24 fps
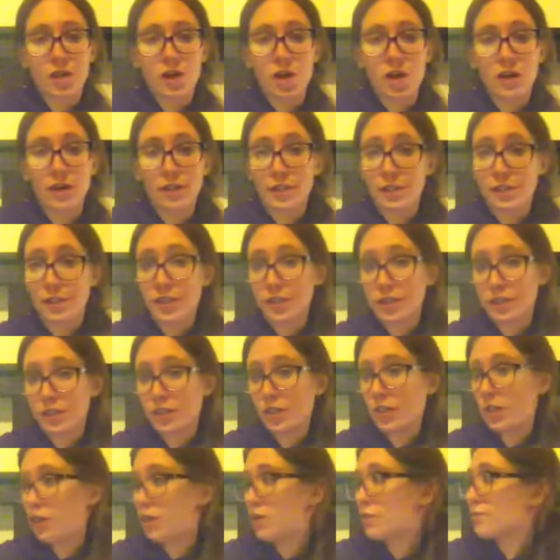haul and traditional
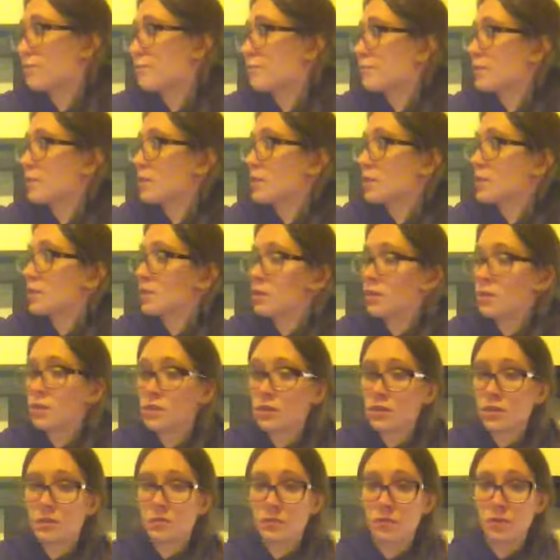haul.
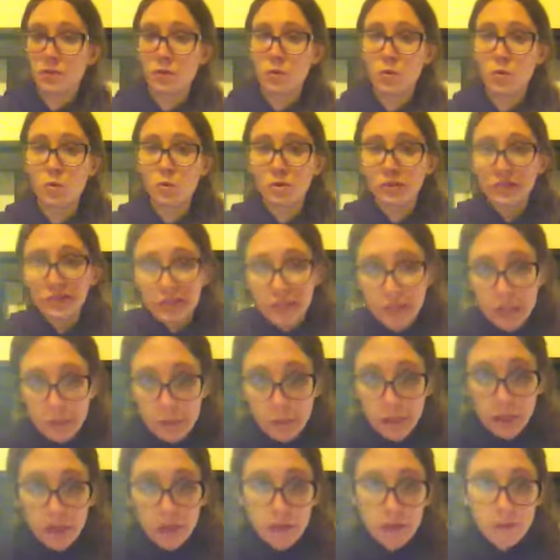Sneak
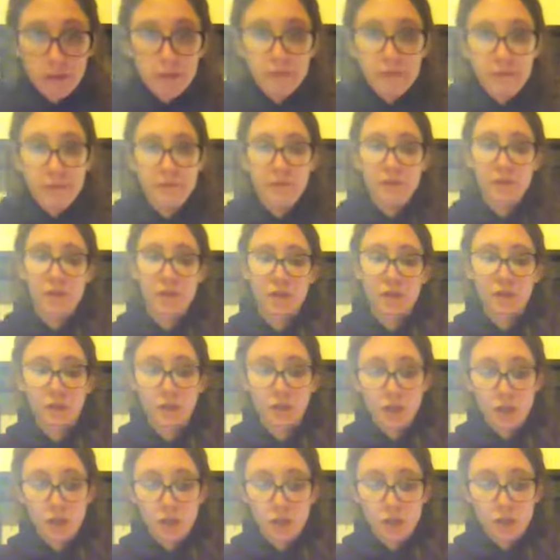peek.
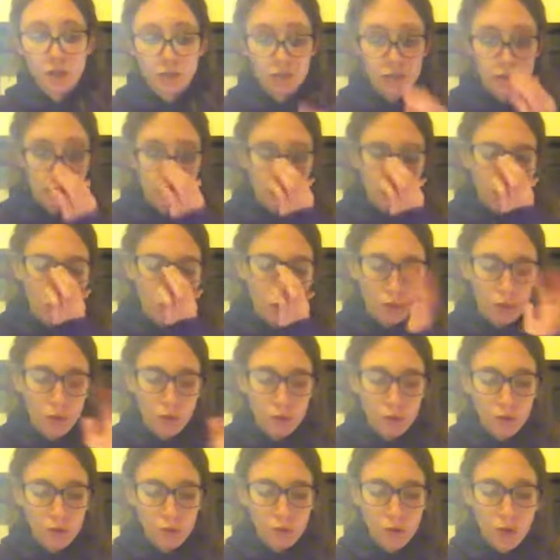
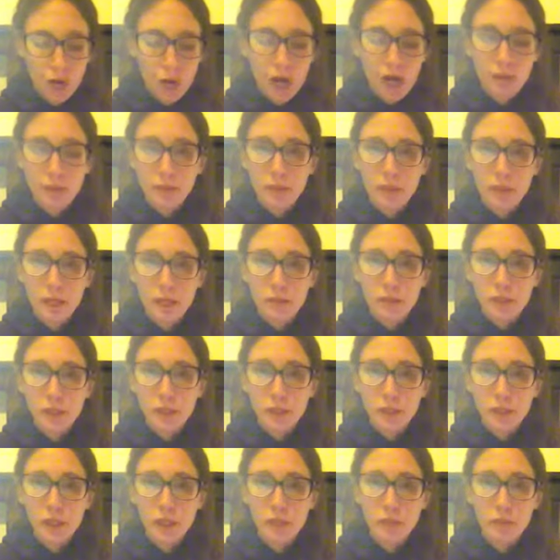So, Hobby Lobby
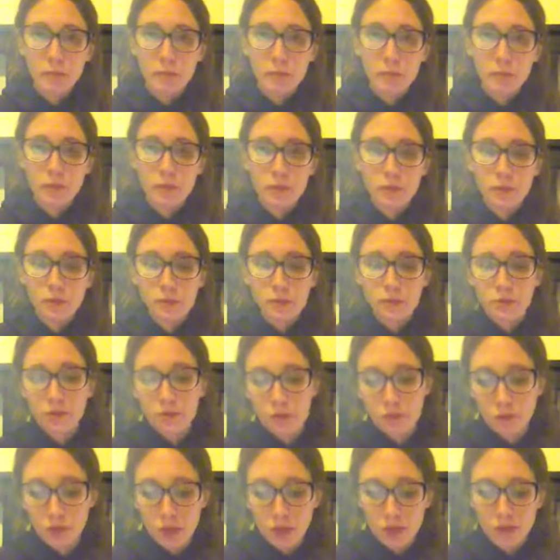trip
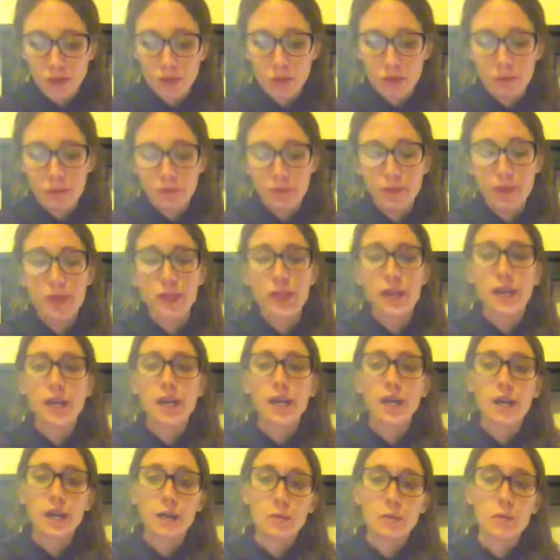was awesome. So
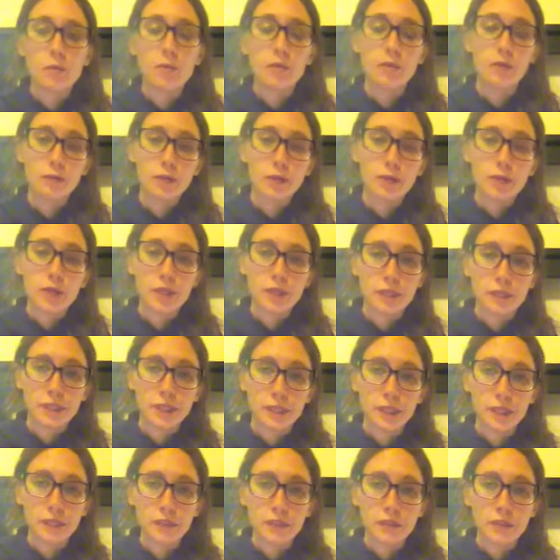I came home with the regular
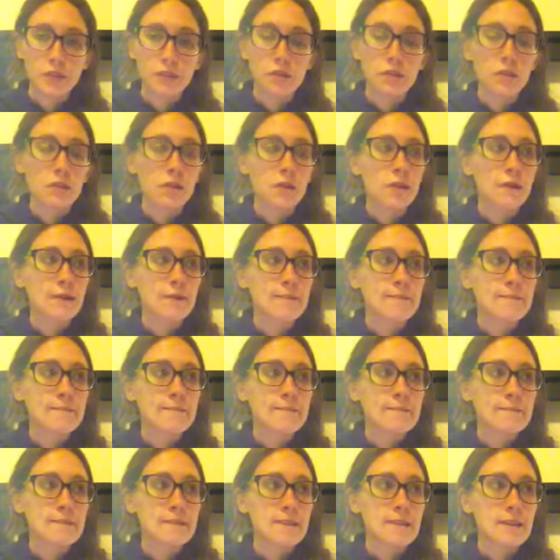skeins
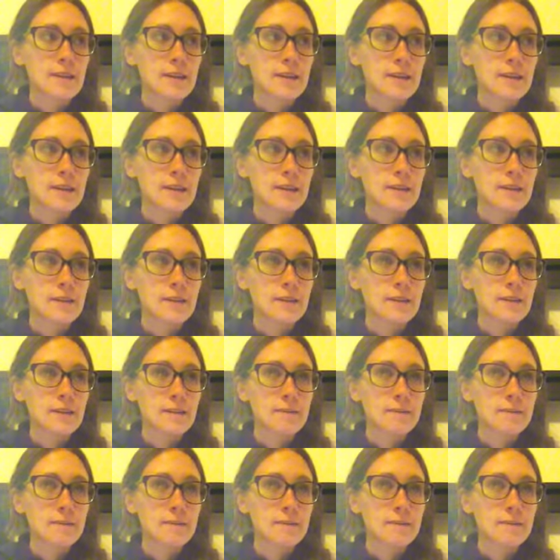and